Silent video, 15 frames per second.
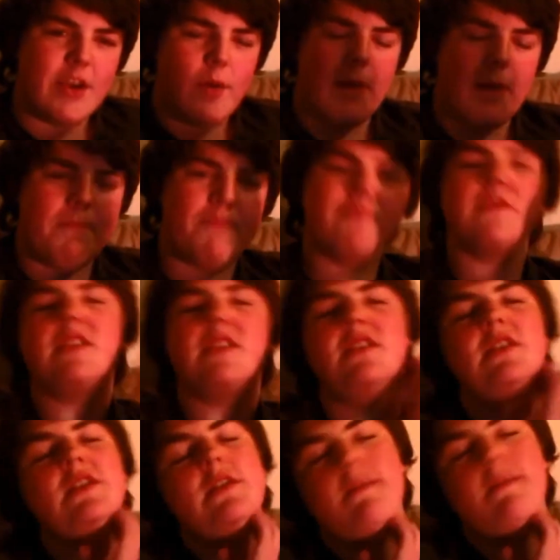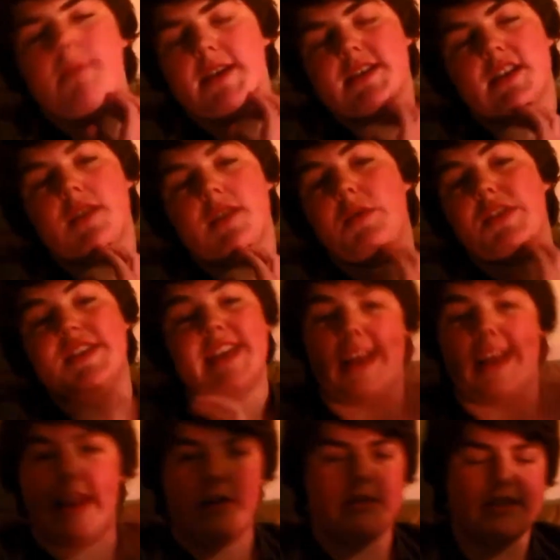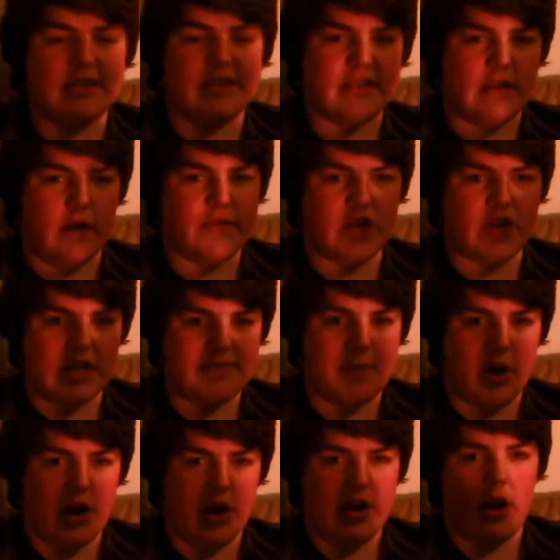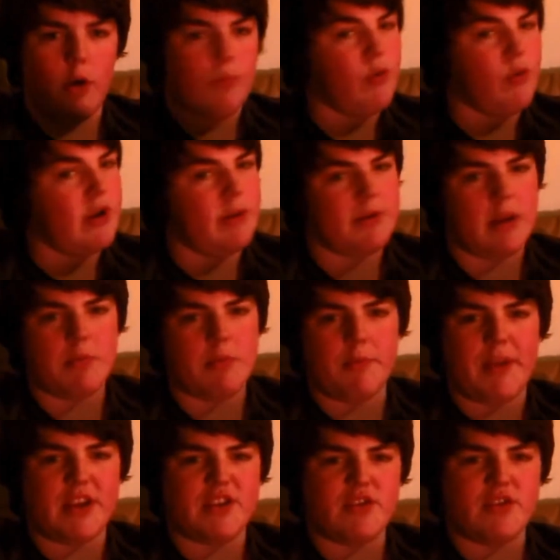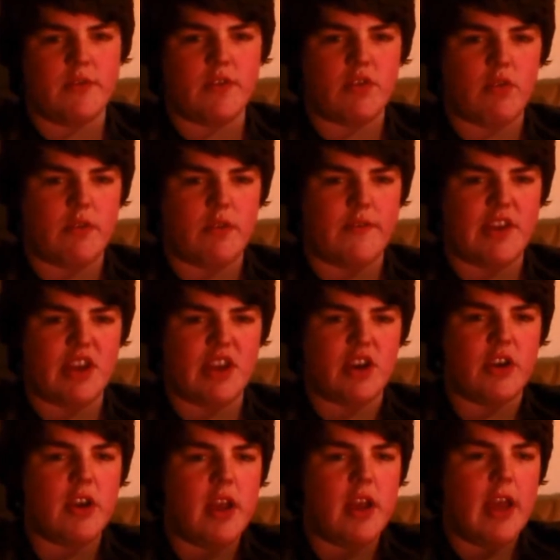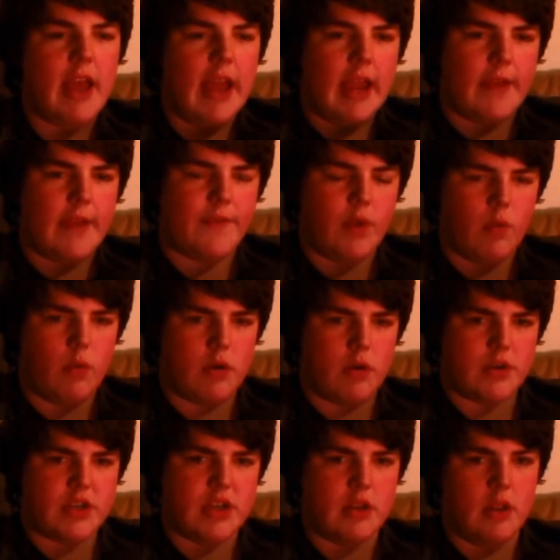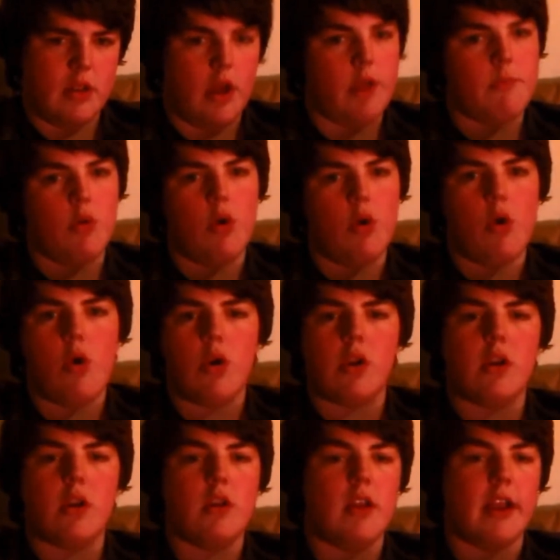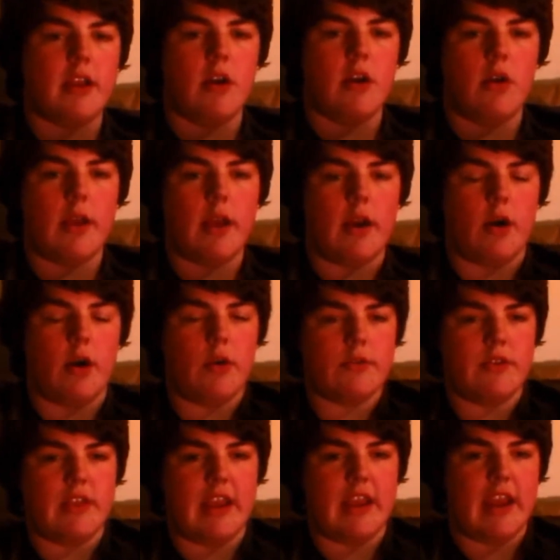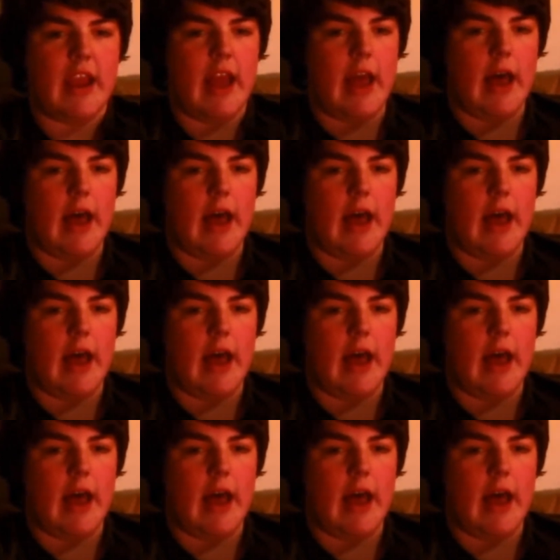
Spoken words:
So basically what the seed eater is an oversized bird. I'll bring up a couple of pictures of it through the video. If you want to learn more, click on the